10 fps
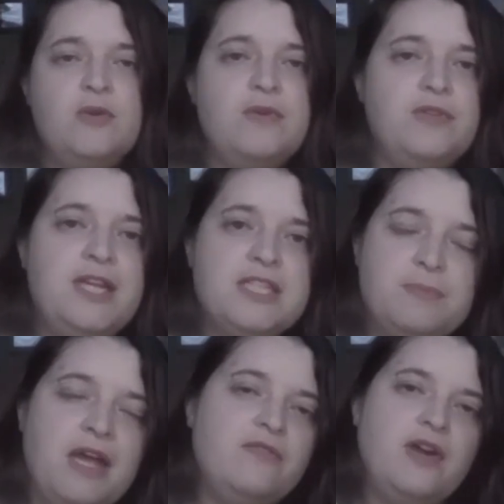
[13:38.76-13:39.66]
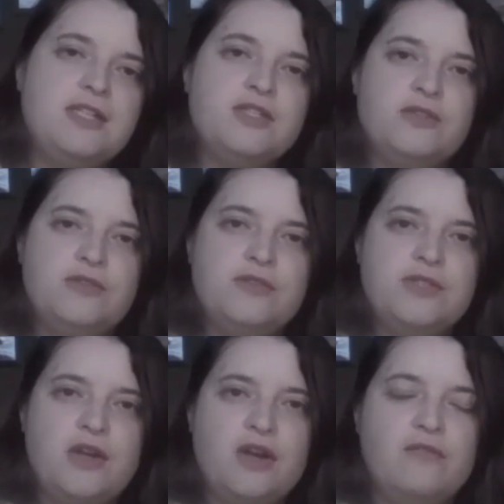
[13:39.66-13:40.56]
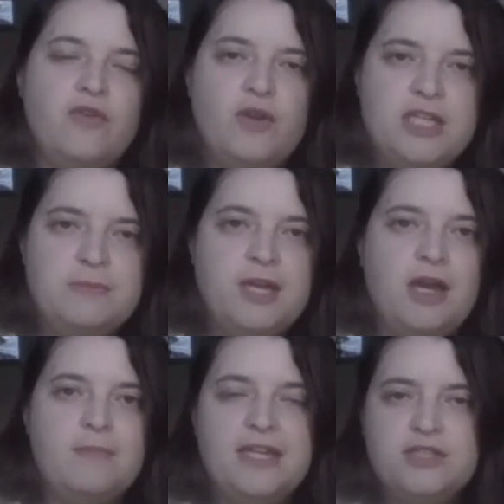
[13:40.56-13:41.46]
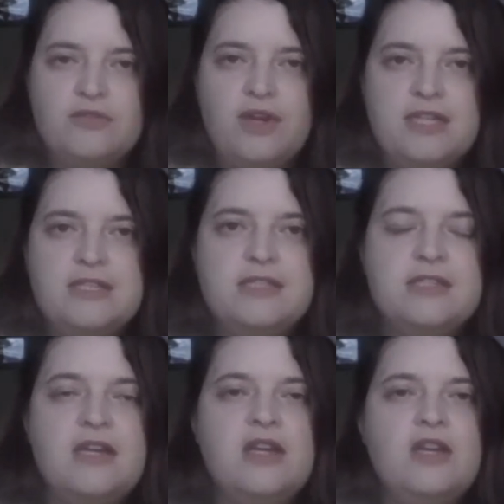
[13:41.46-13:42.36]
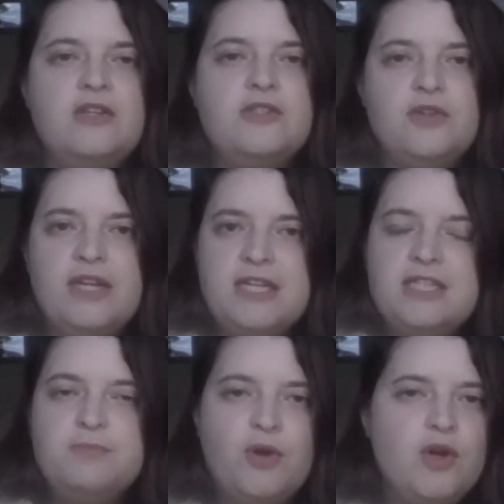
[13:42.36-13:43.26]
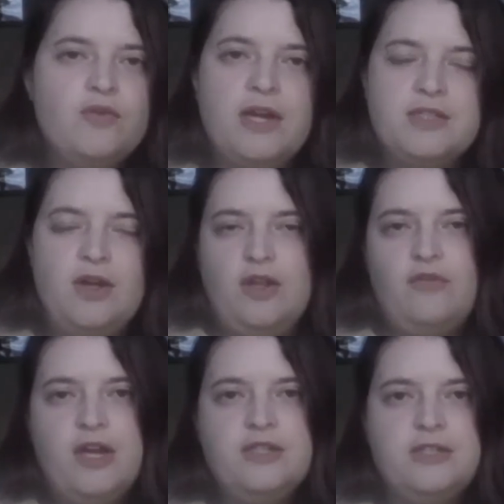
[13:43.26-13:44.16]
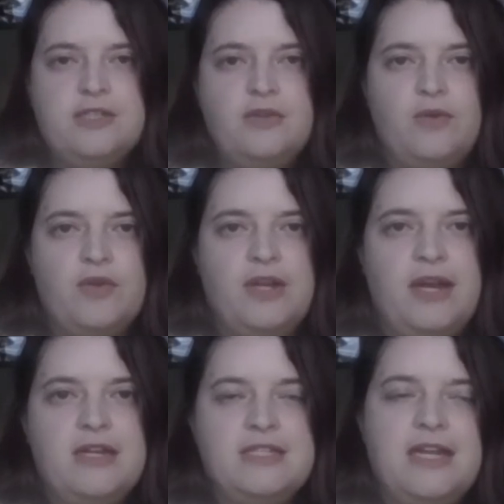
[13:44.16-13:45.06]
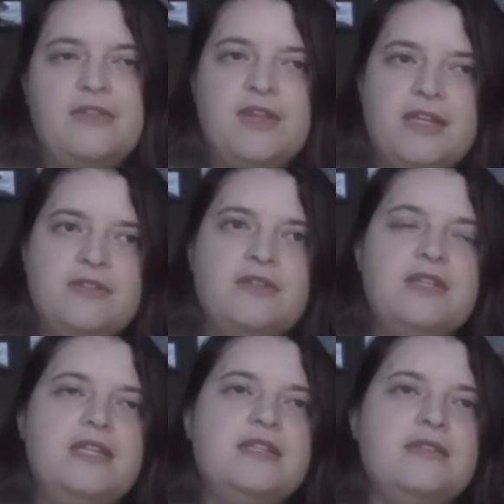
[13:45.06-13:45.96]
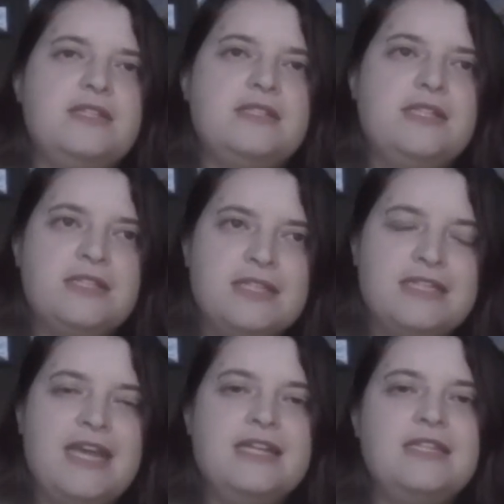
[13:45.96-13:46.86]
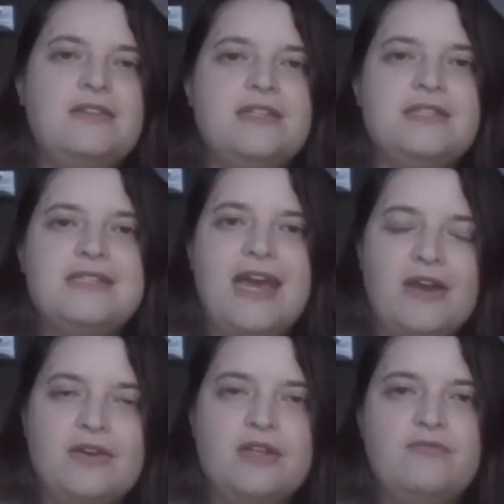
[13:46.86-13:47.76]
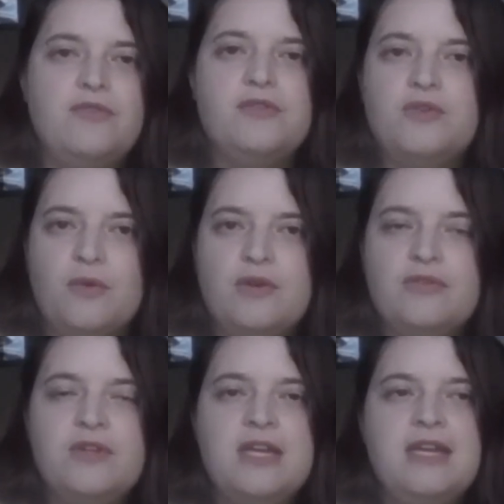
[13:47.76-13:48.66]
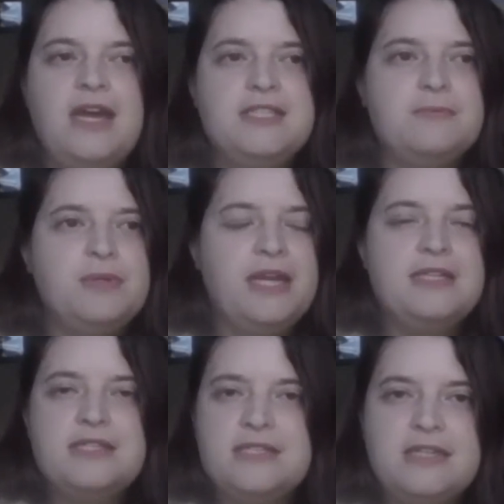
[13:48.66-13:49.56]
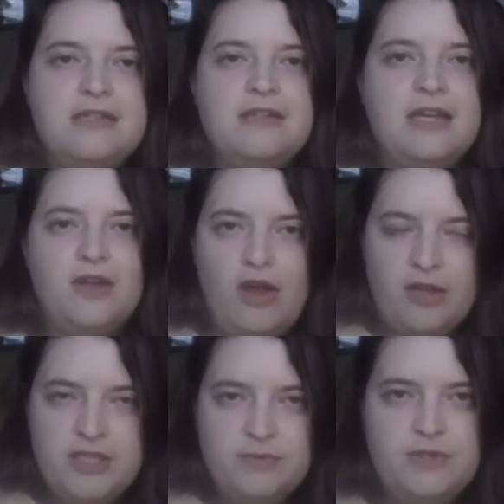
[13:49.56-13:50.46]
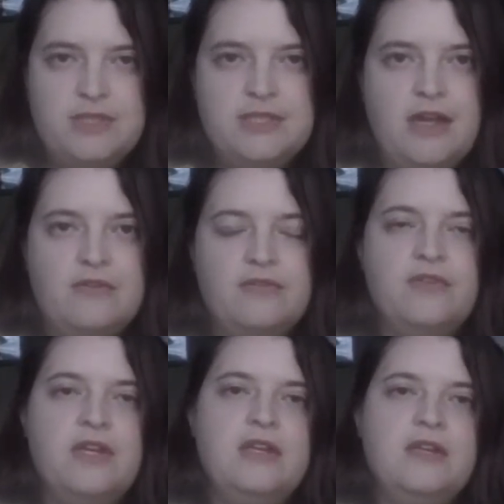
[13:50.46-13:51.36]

with the East Belfast schools that are voting to become integrated. So there is progress all around us in Northern Ireland. And I think that this disconnect and this narrative of the North as a place still at odds with itself